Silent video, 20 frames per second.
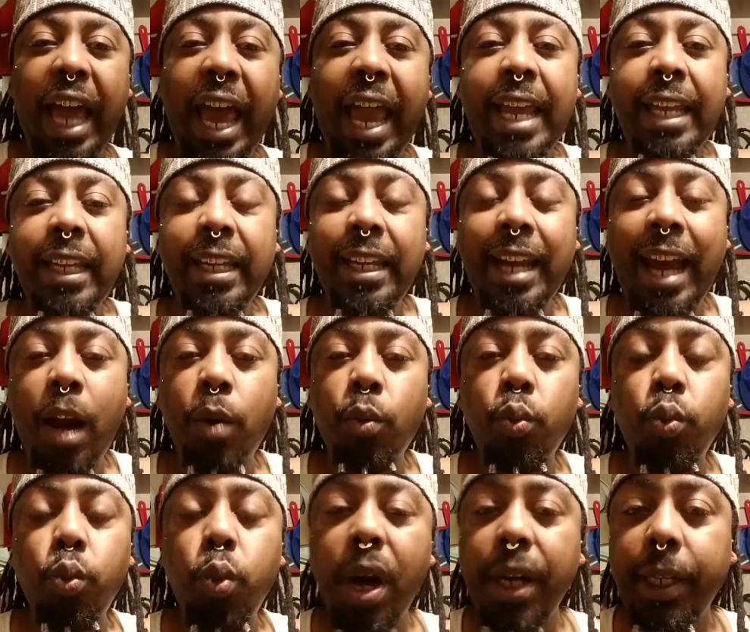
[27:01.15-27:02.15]
ain't not
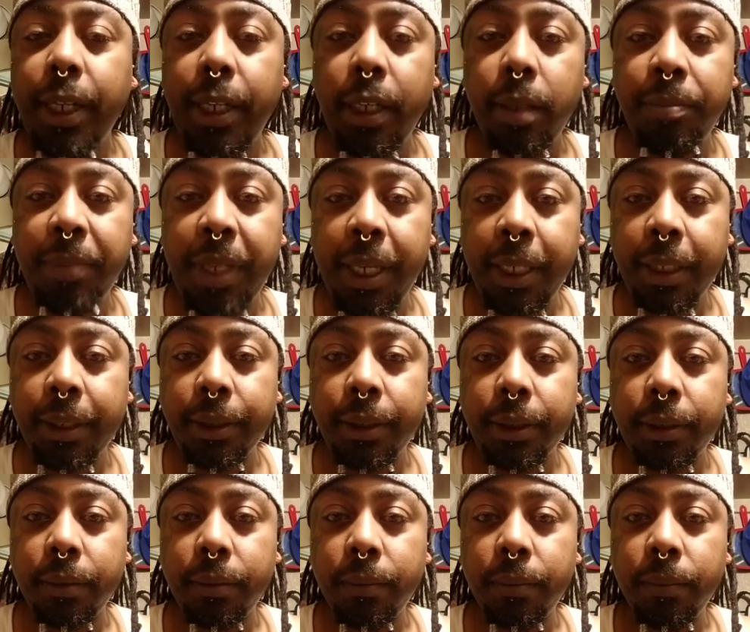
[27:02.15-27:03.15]
one of them niggas
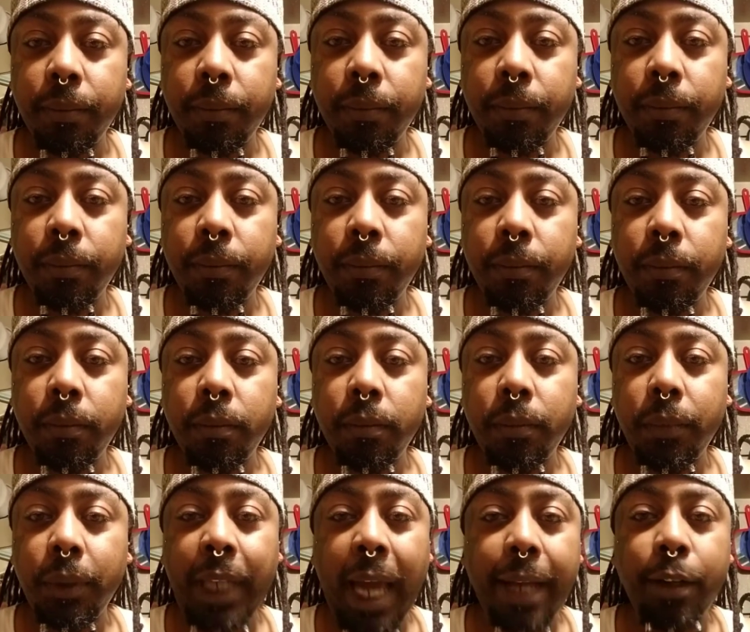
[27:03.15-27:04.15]

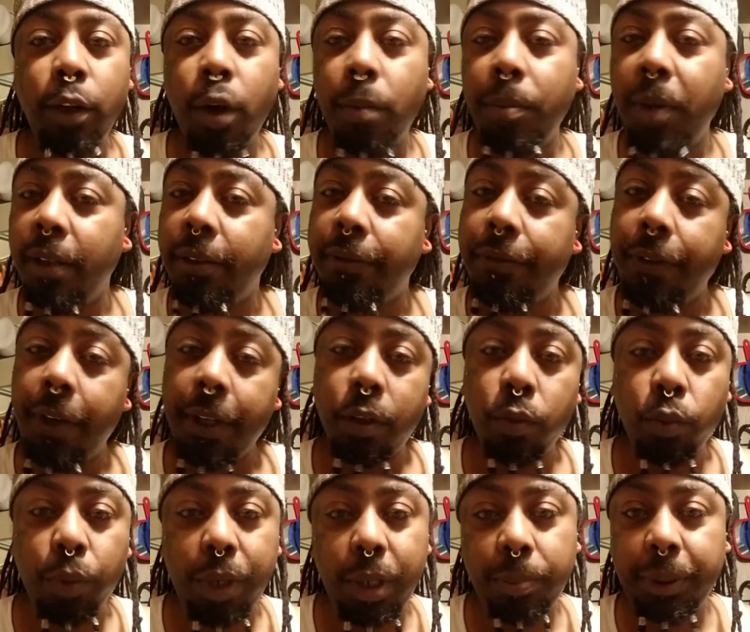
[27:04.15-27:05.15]
got no motherfucking
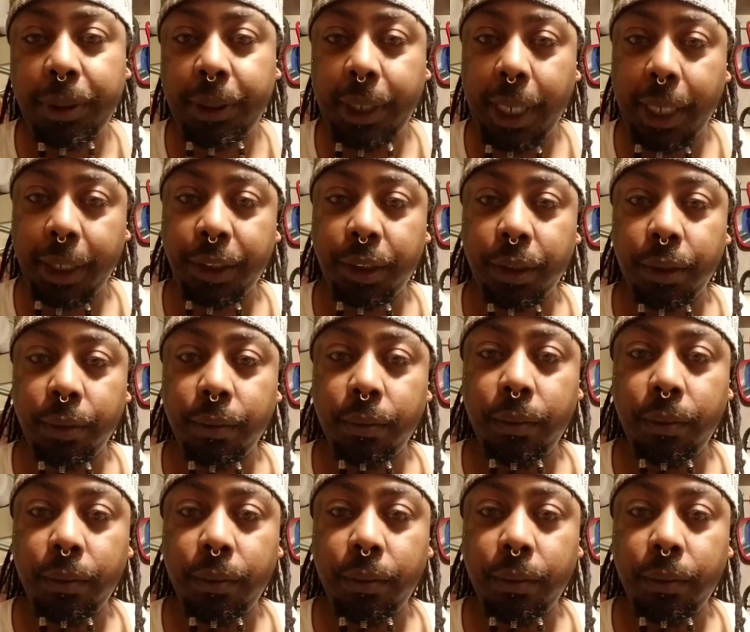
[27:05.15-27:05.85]
real protection.